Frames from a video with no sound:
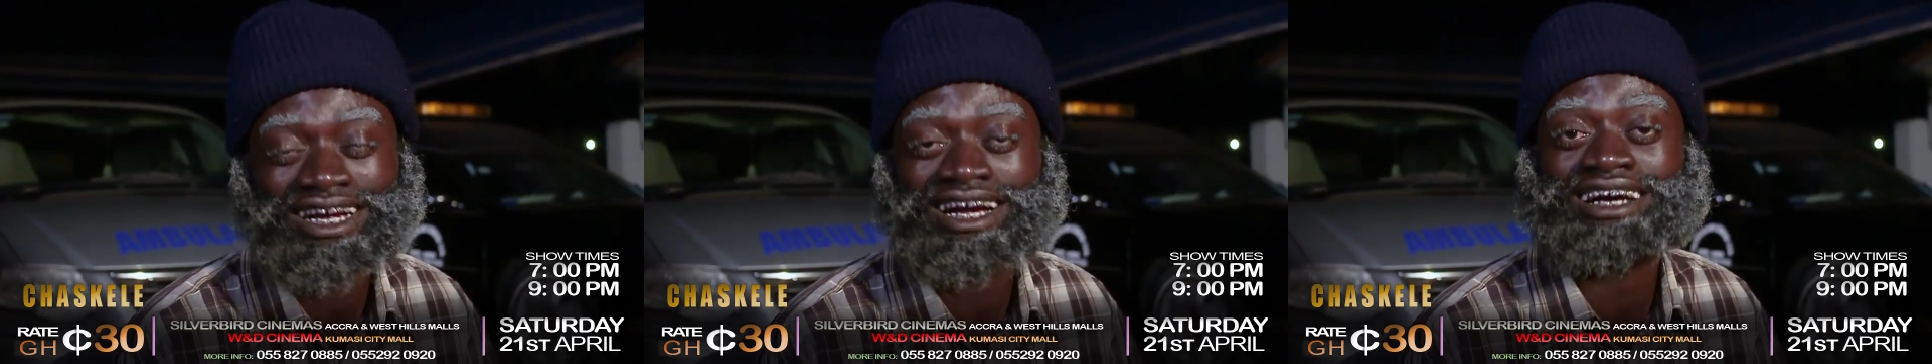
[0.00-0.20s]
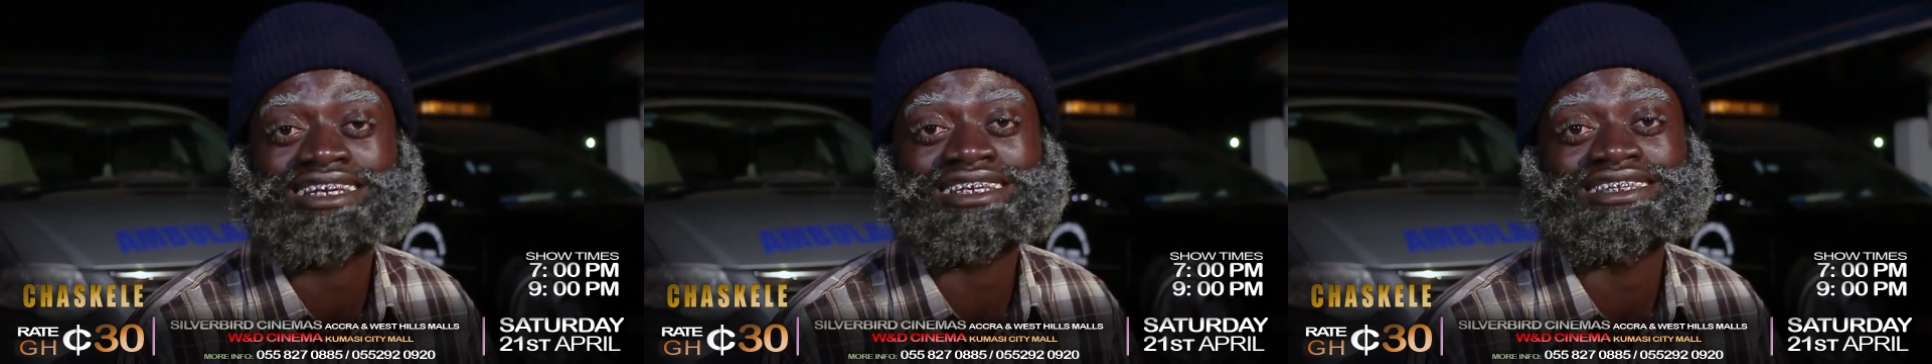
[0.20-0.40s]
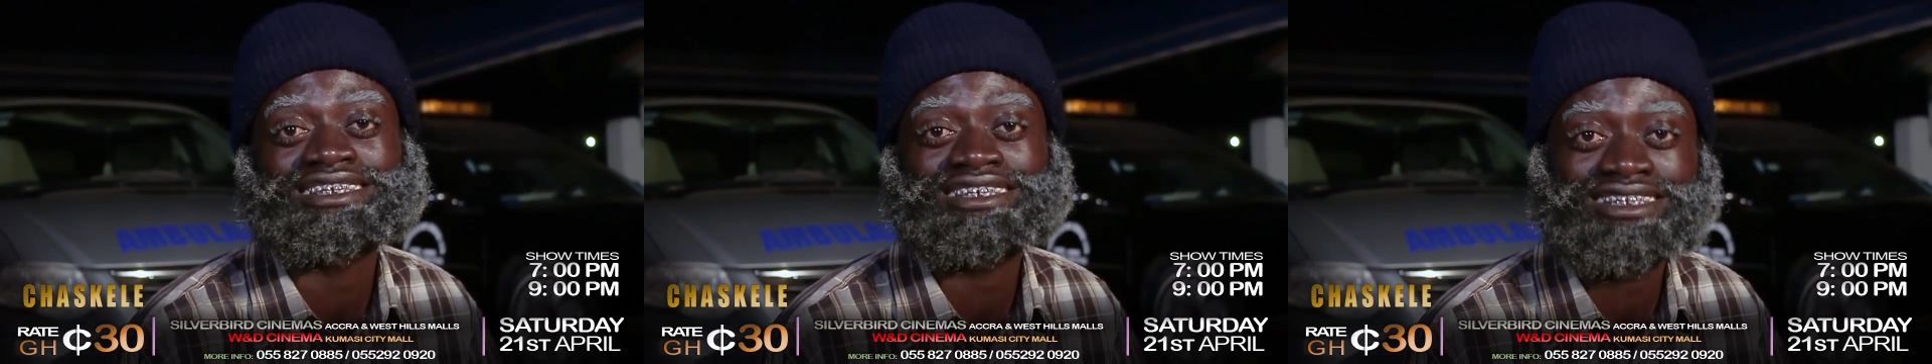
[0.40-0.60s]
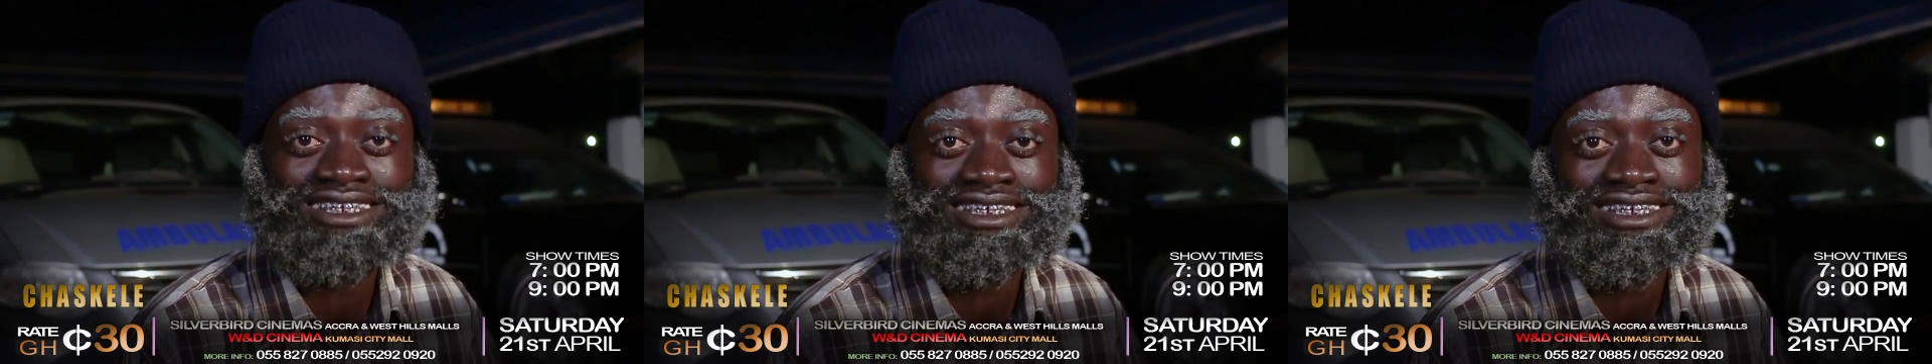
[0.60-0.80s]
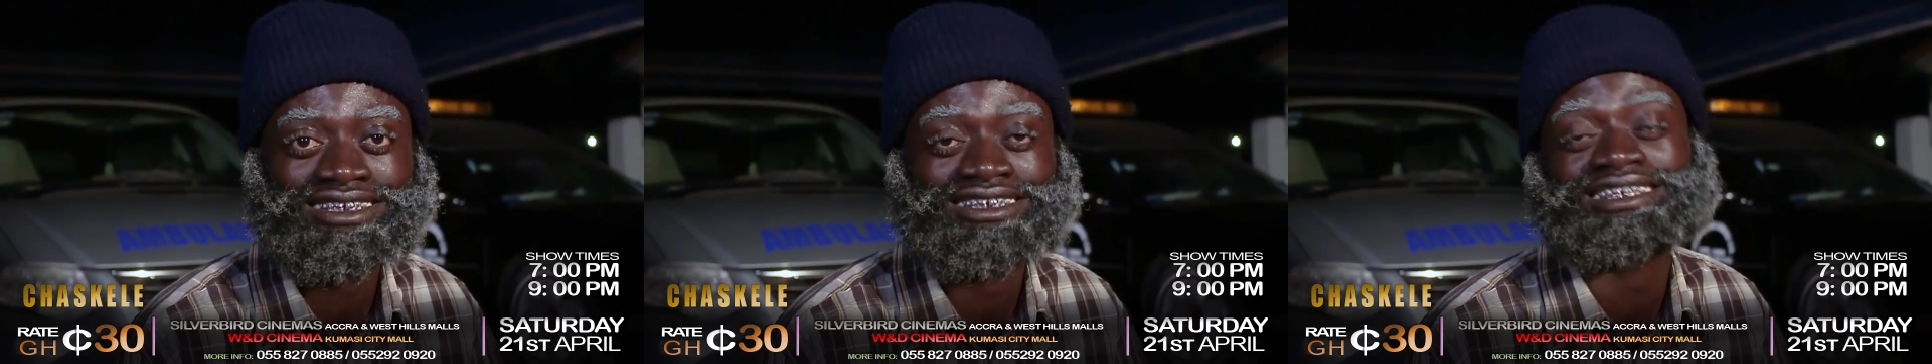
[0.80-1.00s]
and it did
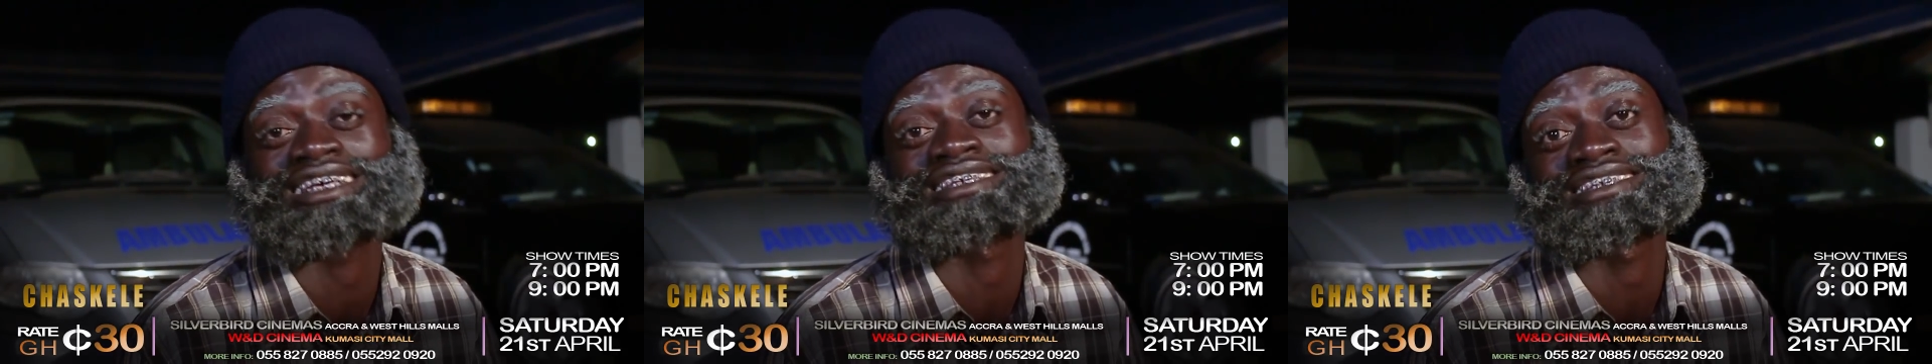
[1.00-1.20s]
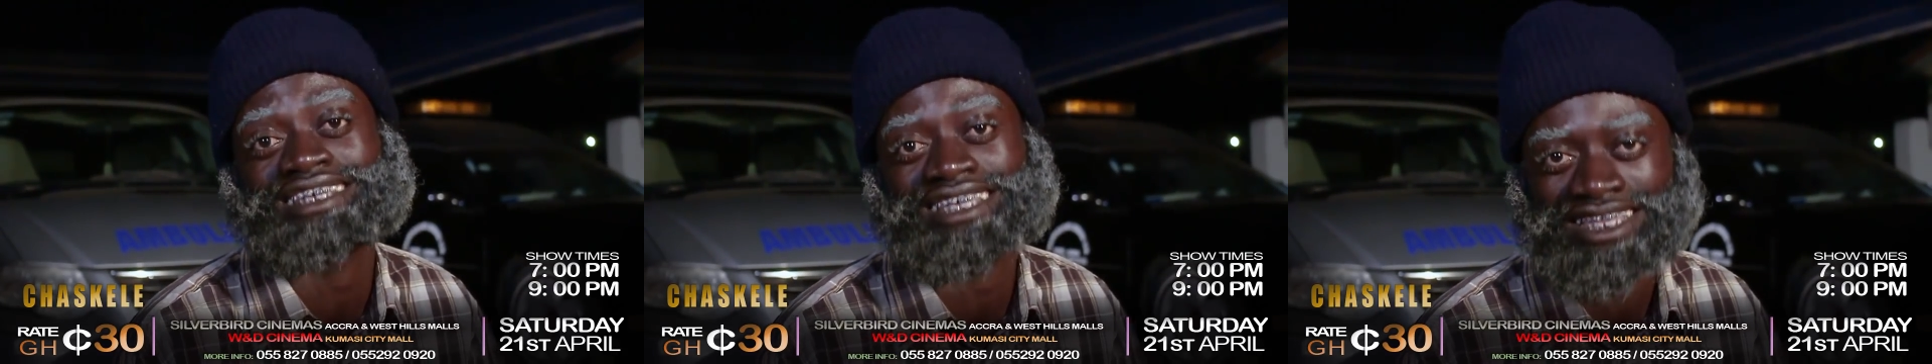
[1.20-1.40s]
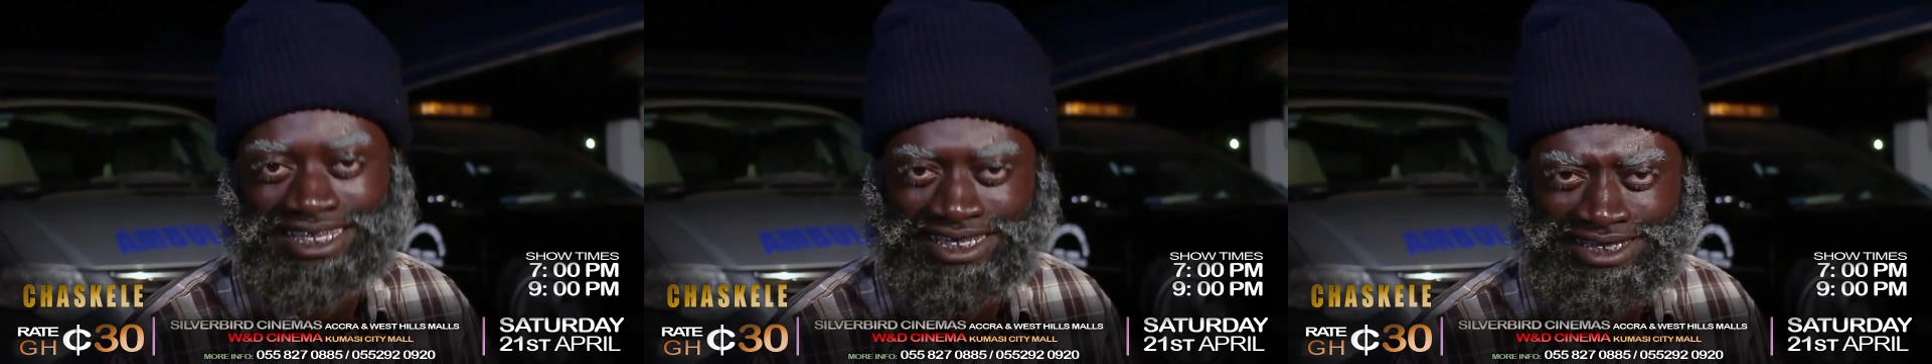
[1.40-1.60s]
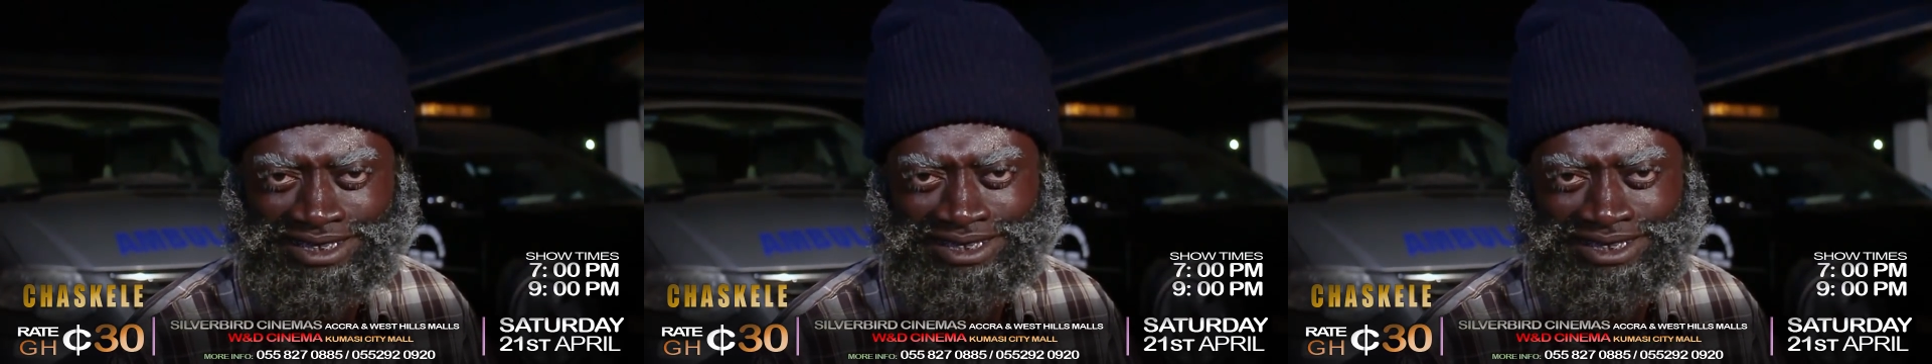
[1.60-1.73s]
the CHASKELE.